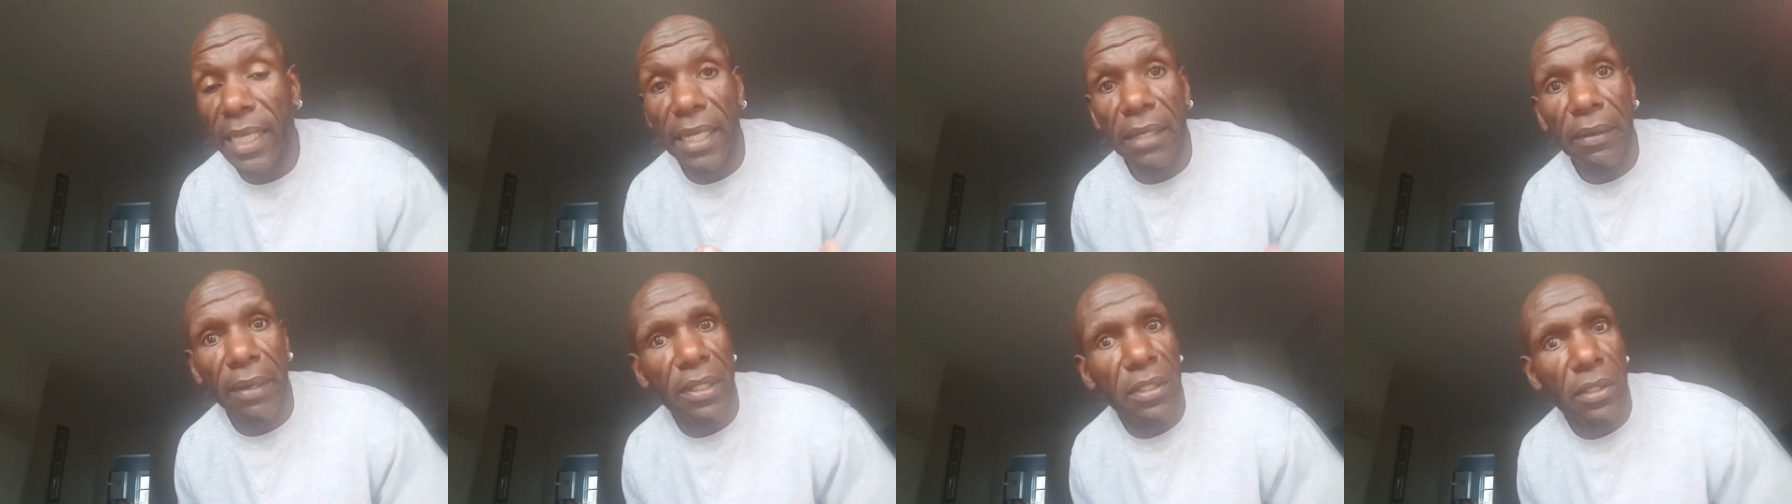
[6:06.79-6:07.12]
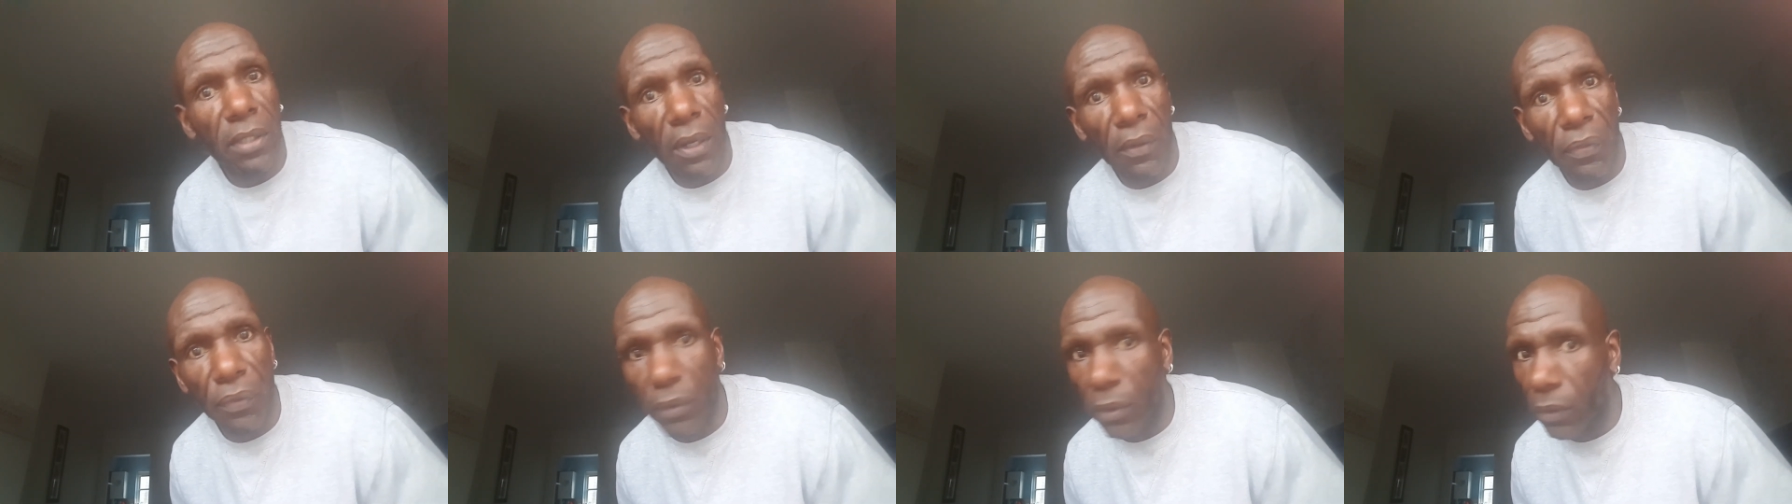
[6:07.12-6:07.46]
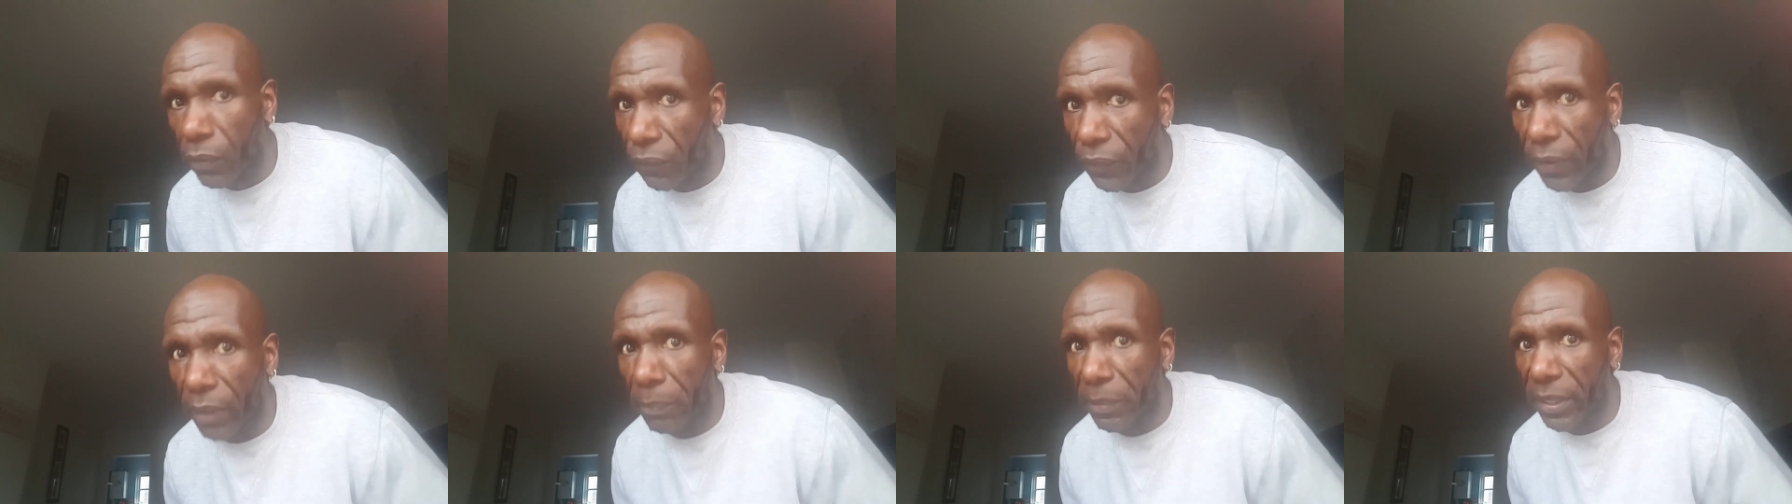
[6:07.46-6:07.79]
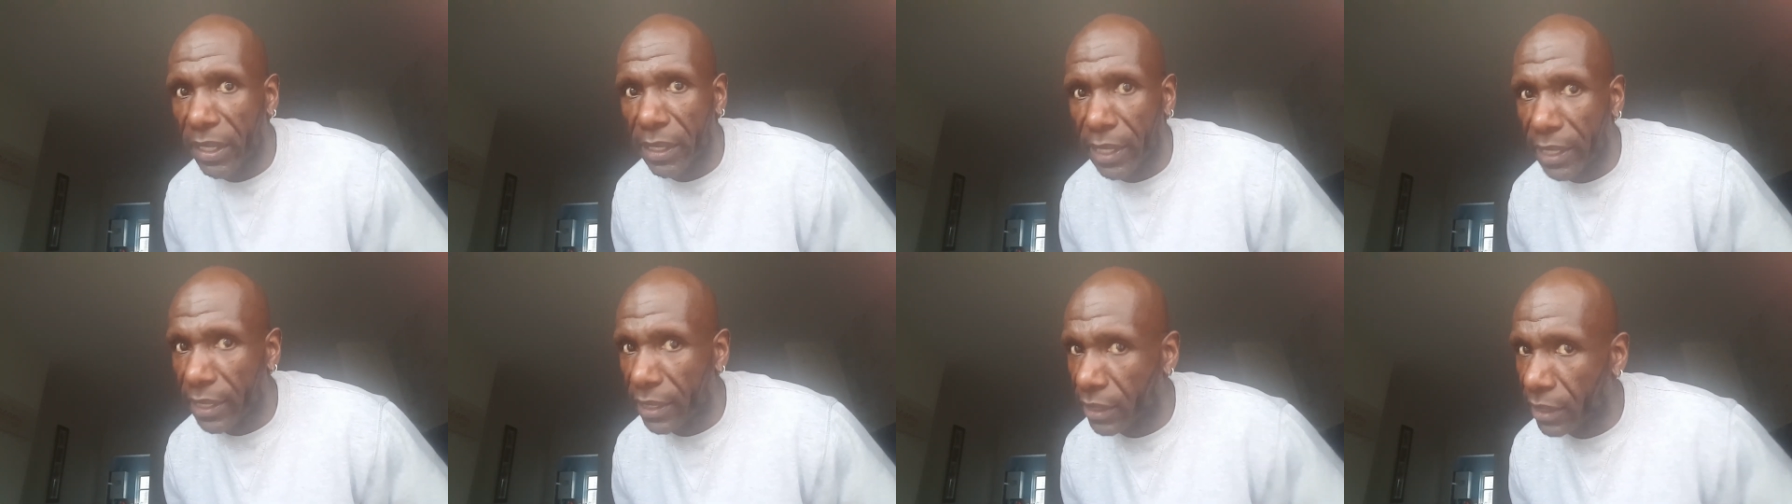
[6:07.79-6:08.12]
Anyway, so I thought, oh, fuck
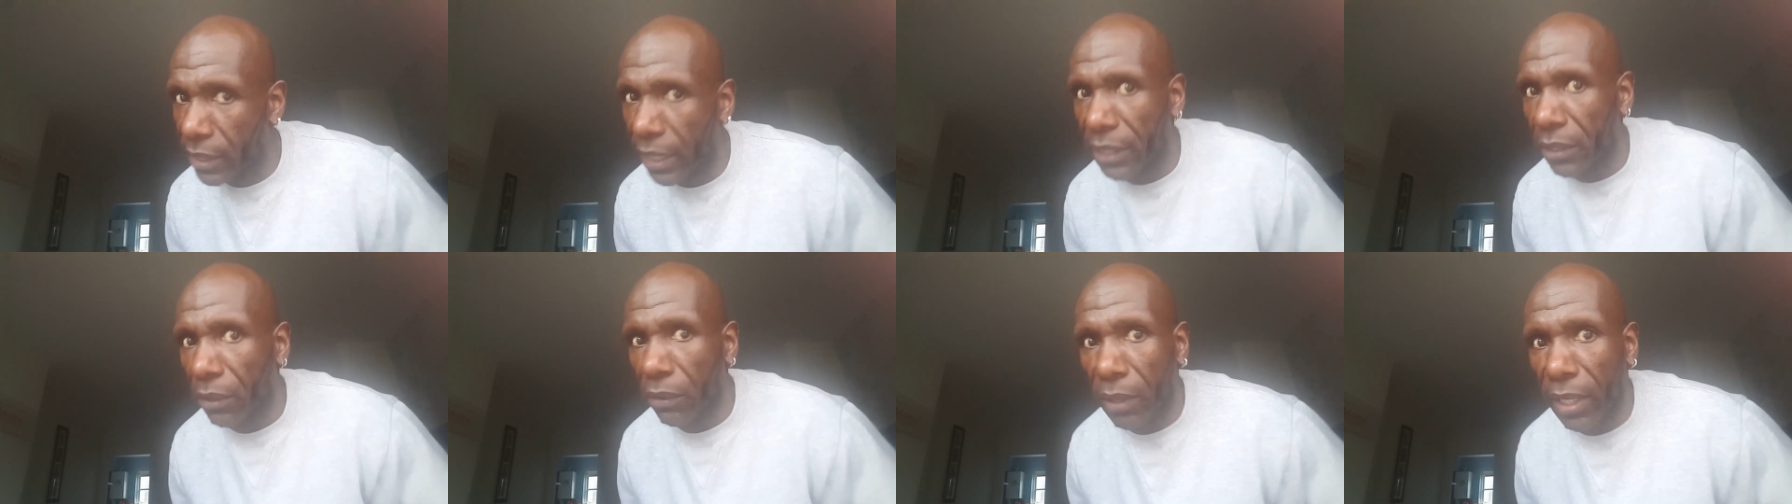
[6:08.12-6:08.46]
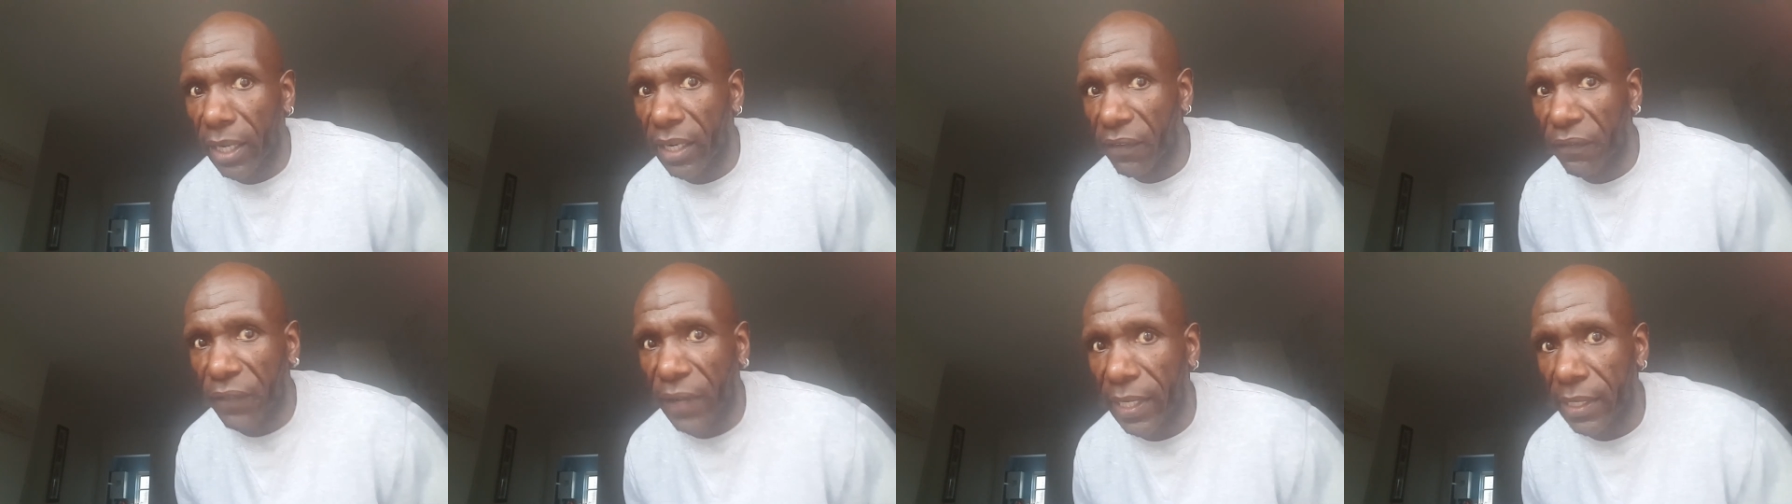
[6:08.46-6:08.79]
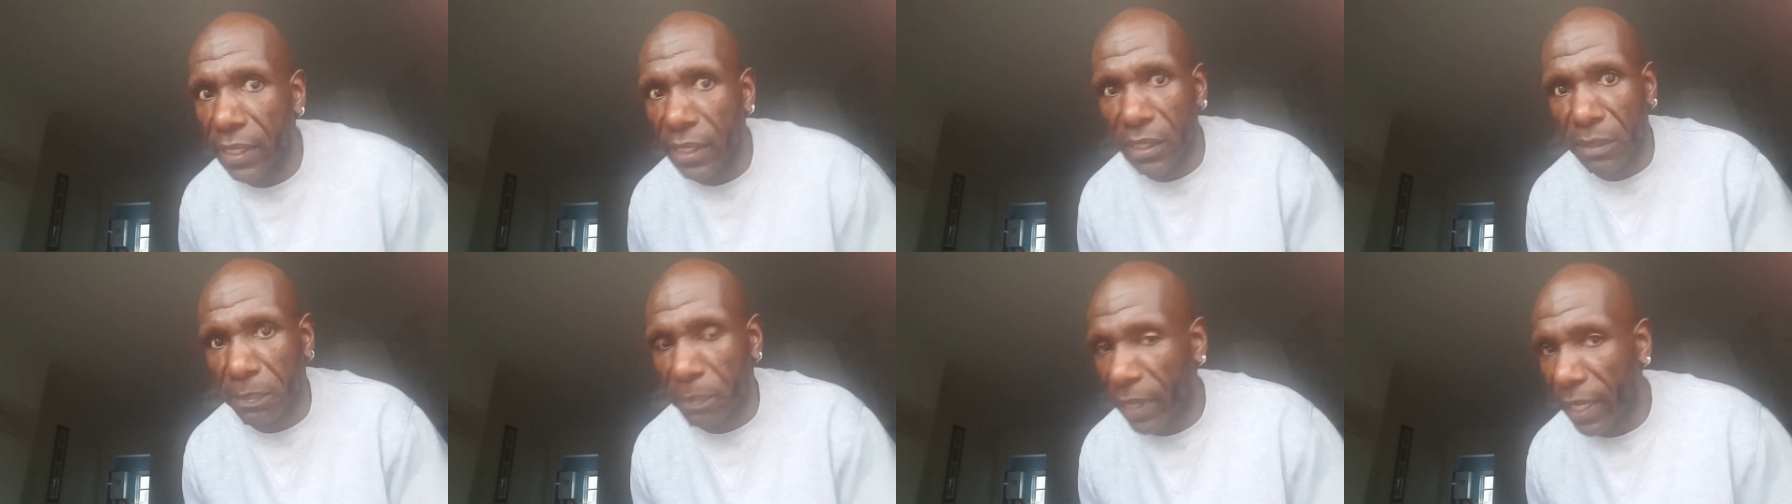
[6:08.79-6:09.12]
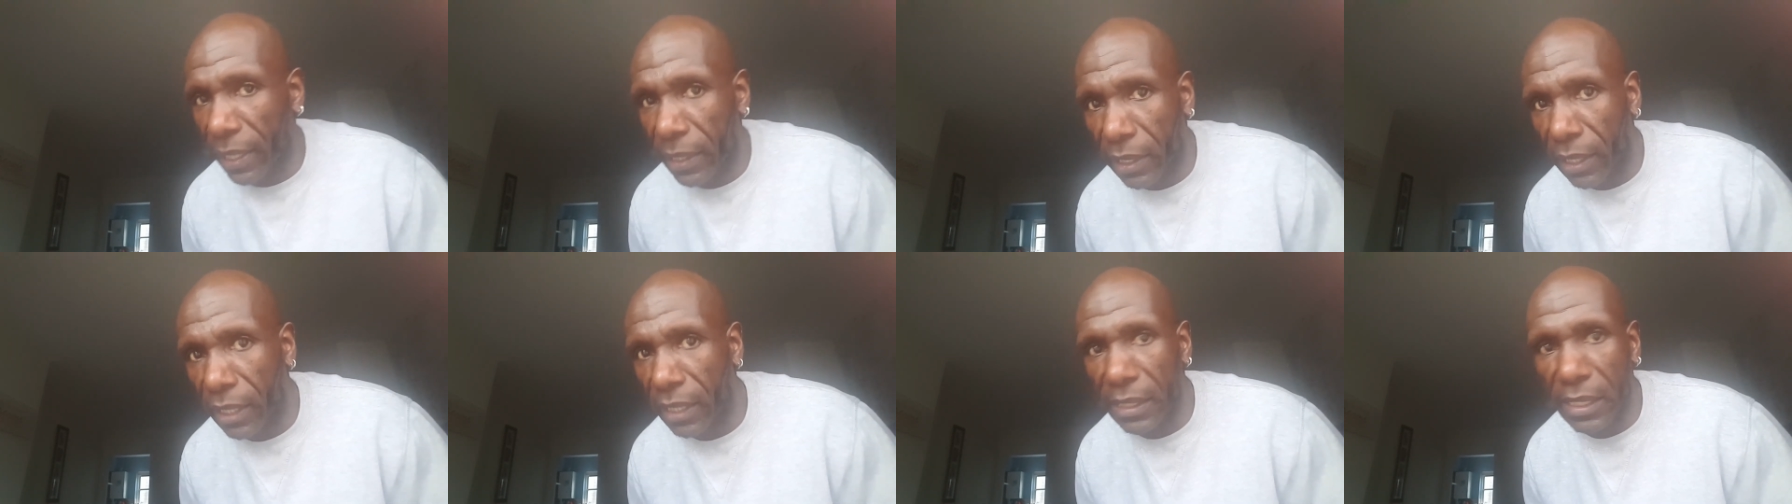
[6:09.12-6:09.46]
me, they don't like the fact these
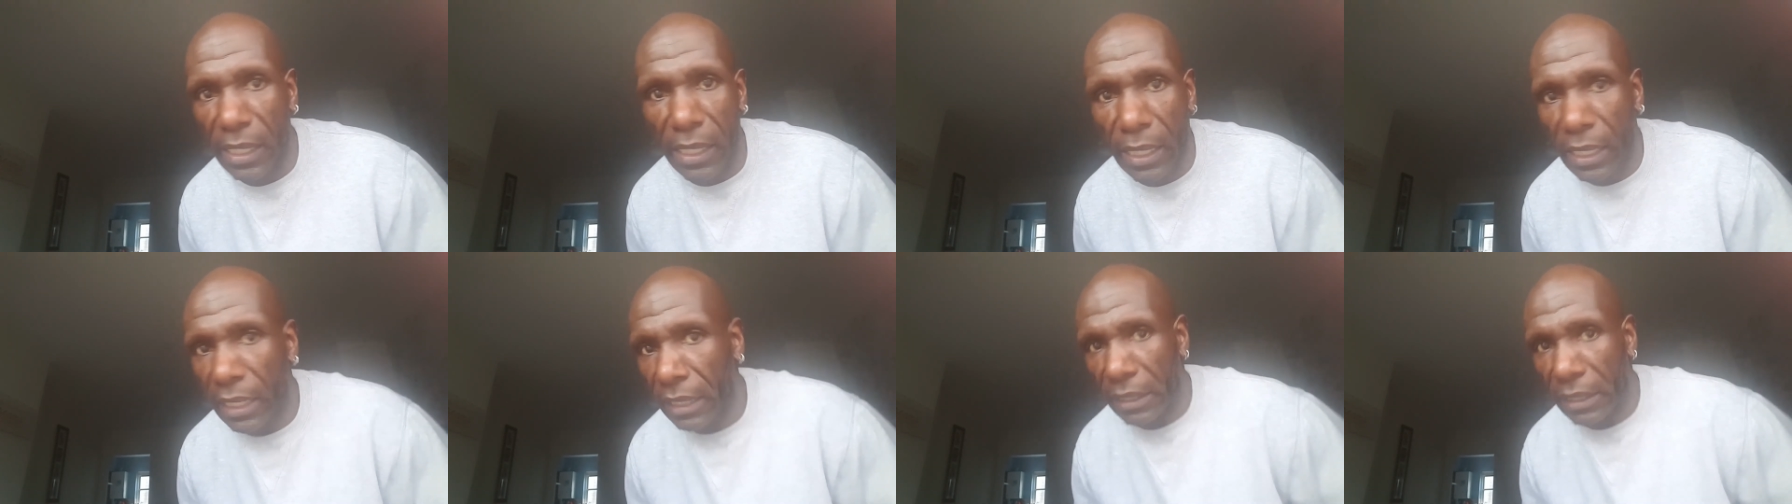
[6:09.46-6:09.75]
black guys,